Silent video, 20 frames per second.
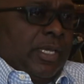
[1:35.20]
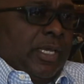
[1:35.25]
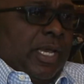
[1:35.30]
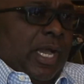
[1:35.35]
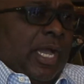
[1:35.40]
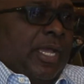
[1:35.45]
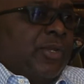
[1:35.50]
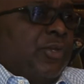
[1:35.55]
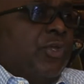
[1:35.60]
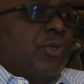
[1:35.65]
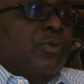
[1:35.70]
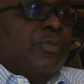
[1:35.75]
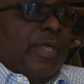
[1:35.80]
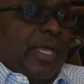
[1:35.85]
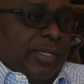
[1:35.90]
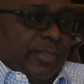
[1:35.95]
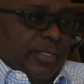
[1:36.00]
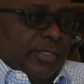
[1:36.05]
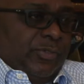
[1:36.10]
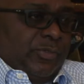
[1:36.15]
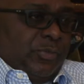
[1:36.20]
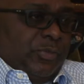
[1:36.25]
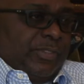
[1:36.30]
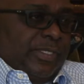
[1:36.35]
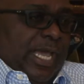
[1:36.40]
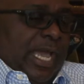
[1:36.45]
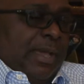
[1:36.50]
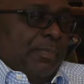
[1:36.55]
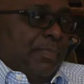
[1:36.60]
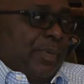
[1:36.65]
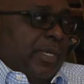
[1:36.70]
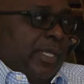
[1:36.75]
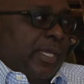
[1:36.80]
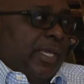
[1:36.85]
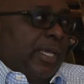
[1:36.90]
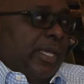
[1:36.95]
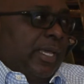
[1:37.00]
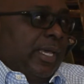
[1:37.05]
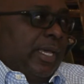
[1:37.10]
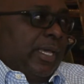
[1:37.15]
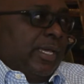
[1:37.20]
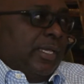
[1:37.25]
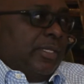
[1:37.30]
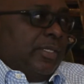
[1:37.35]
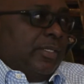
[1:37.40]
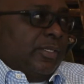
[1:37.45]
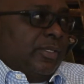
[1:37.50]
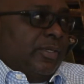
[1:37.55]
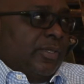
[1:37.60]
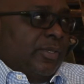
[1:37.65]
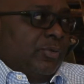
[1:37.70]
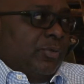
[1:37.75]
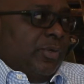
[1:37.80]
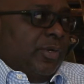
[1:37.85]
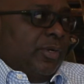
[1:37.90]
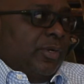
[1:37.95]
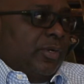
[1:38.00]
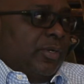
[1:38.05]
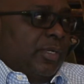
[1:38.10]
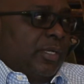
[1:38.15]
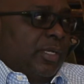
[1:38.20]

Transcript: I knew that this was happening, and there were